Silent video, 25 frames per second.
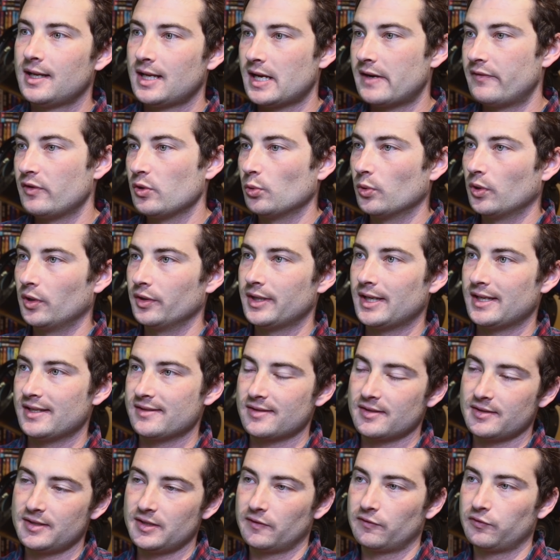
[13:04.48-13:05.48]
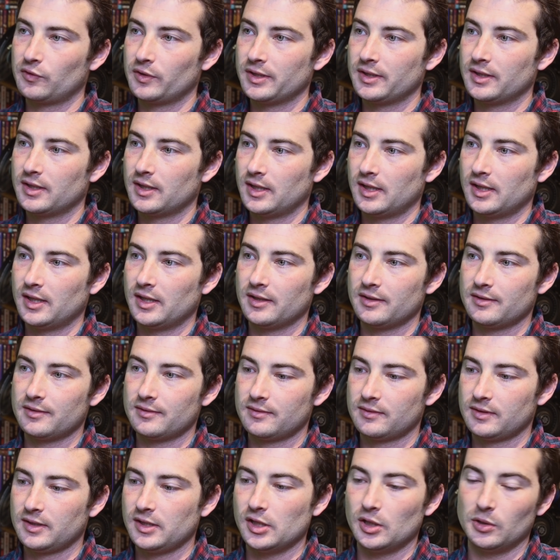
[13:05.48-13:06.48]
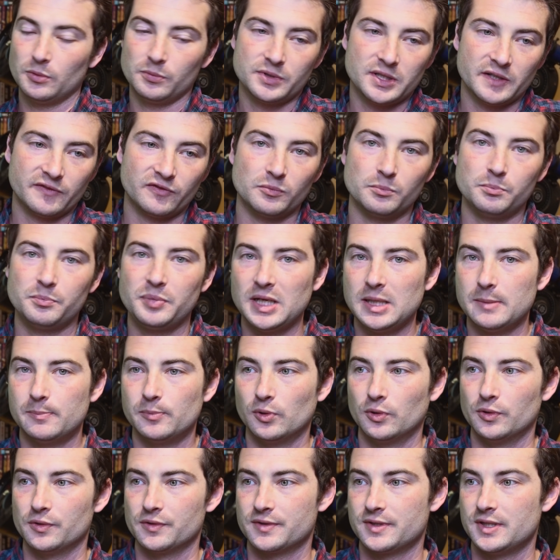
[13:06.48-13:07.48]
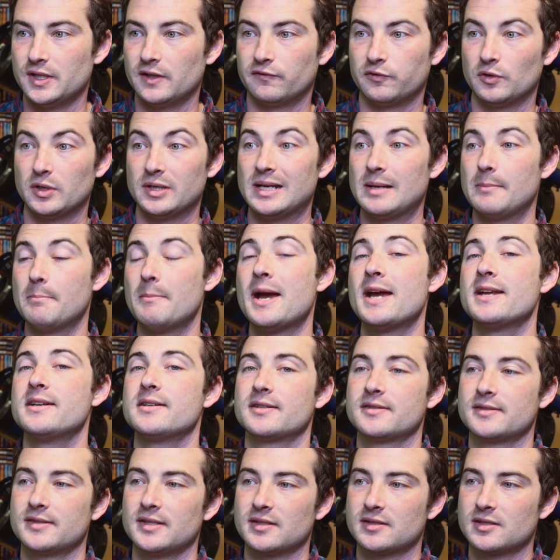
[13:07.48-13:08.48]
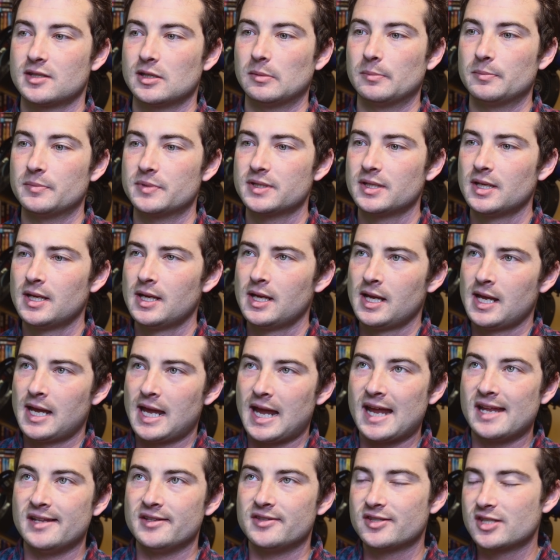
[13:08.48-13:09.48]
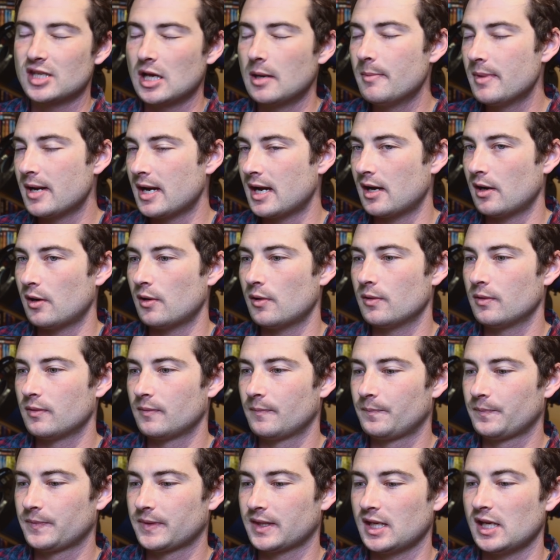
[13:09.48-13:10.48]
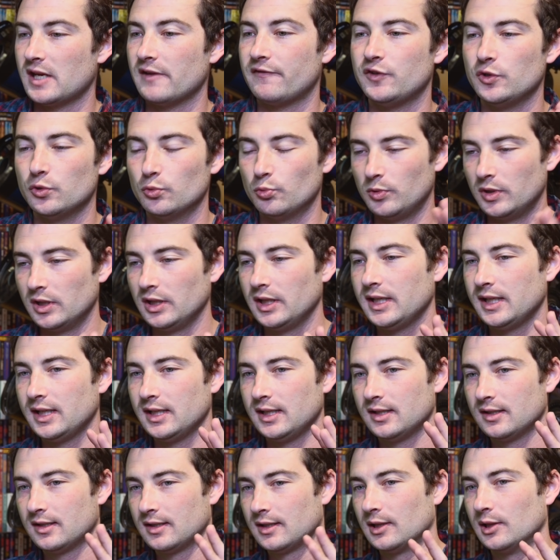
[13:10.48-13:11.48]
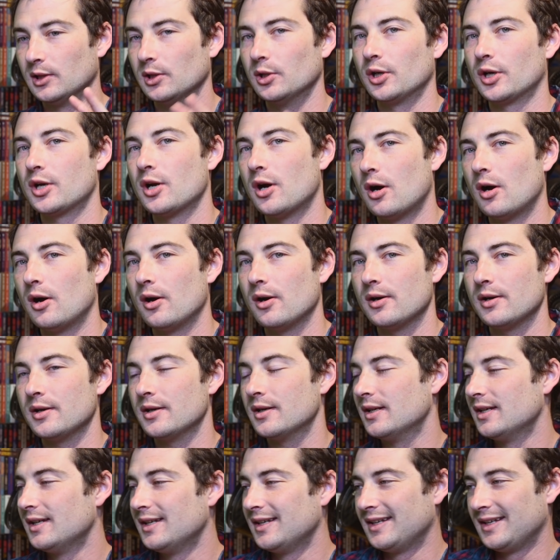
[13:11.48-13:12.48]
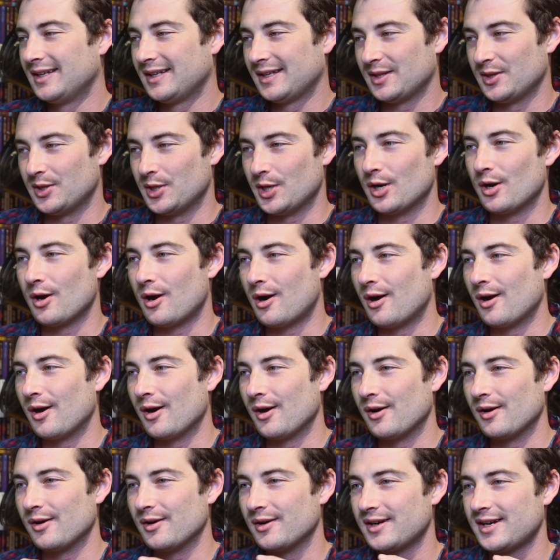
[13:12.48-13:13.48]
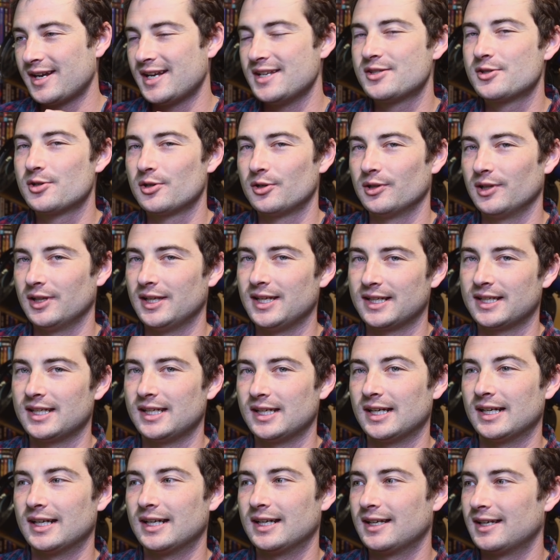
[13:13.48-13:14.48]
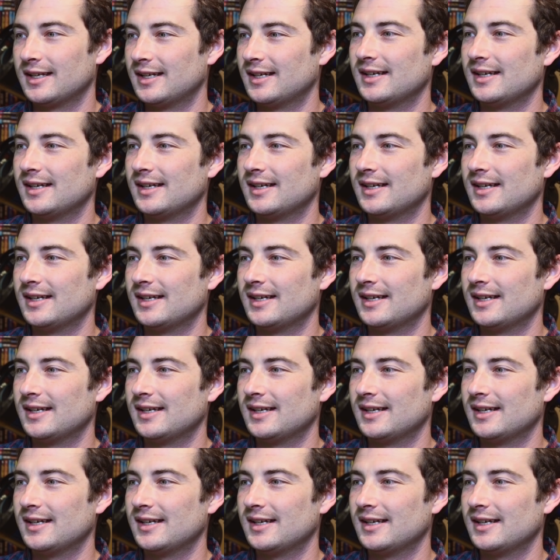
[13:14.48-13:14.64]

Every world has a different, different peoples, different magic systems. And somehow, if you really look hard, there are interlinking